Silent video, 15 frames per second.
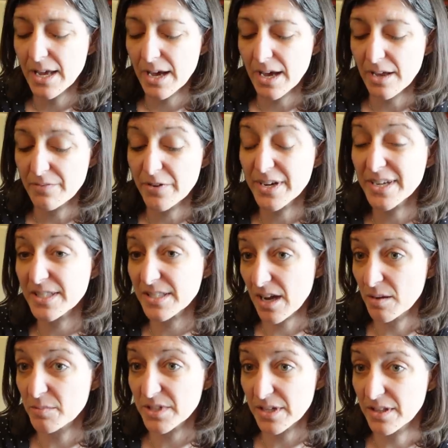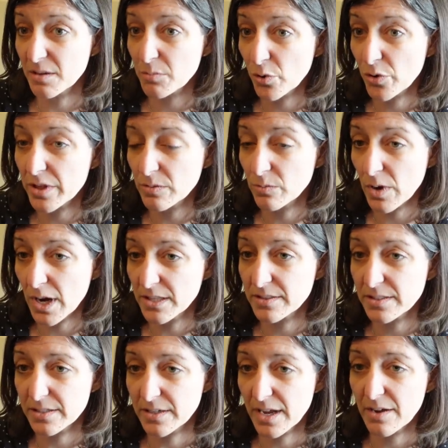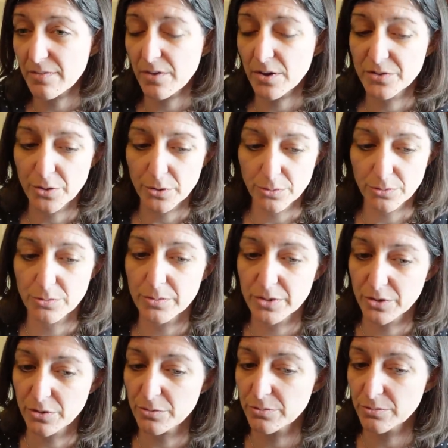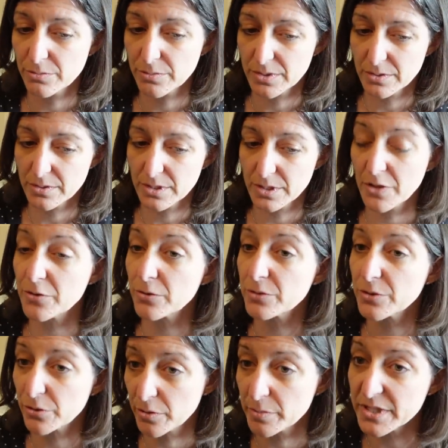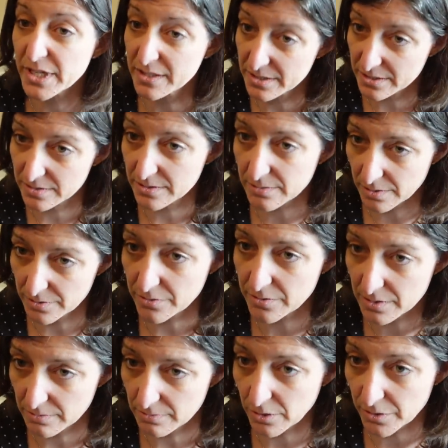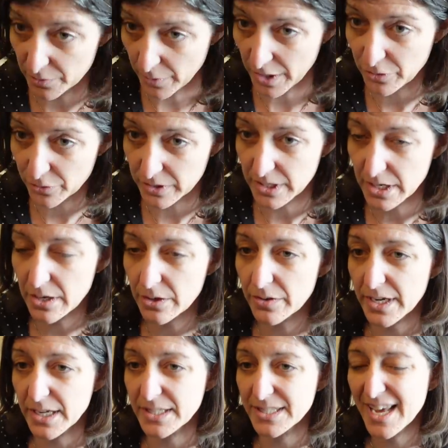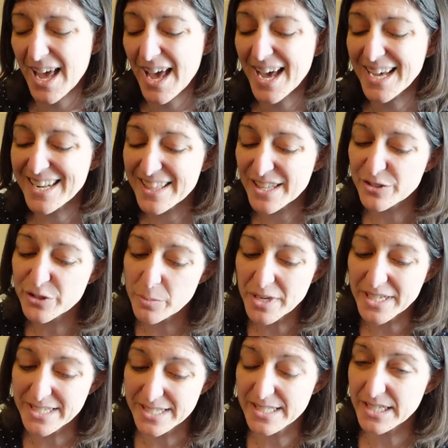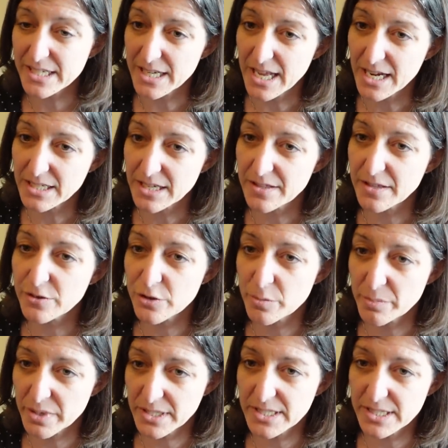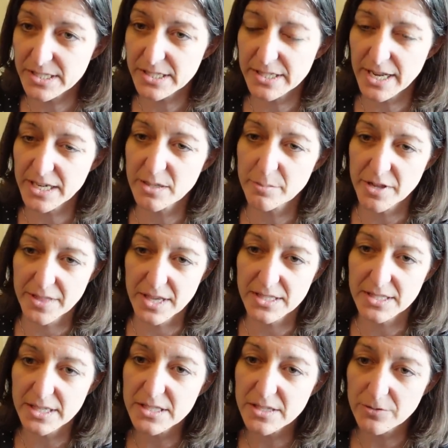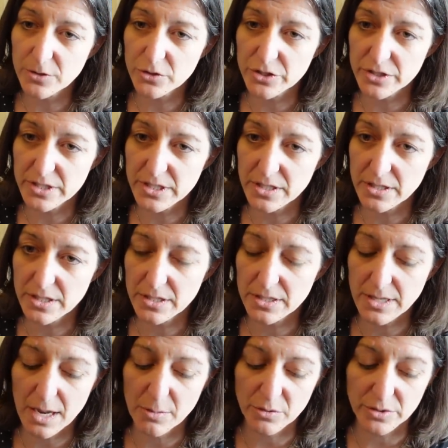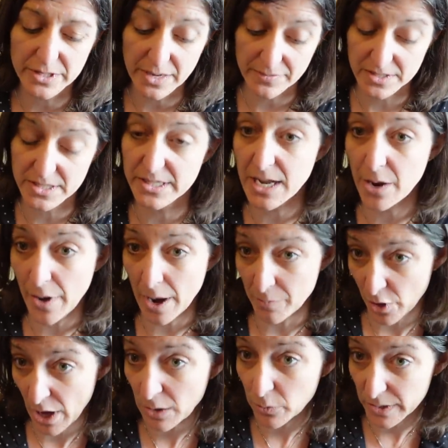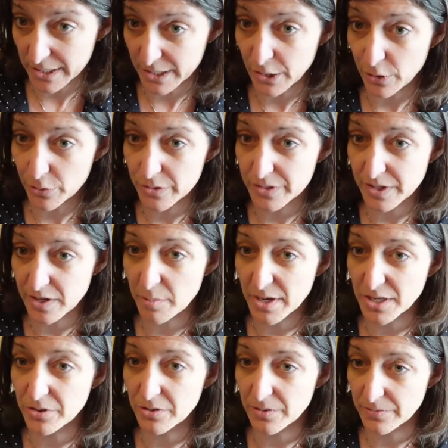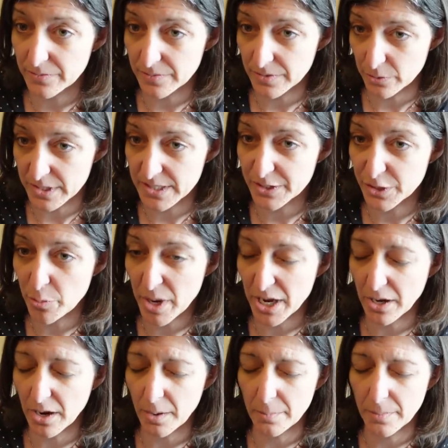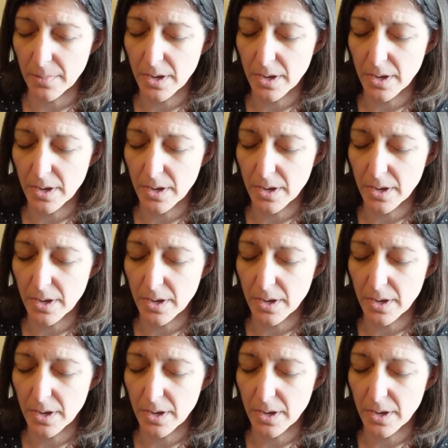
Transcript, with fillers: At various times, I think more than once, and I have also, you know, in other circumstances other than on the record in hearings. And I think there's a big disconnect. I think there's a big disconnect about that sense of urgency that Admiral Davidson, now Admiral Aquilino, who's the commander of U.S. Indo-PACOM,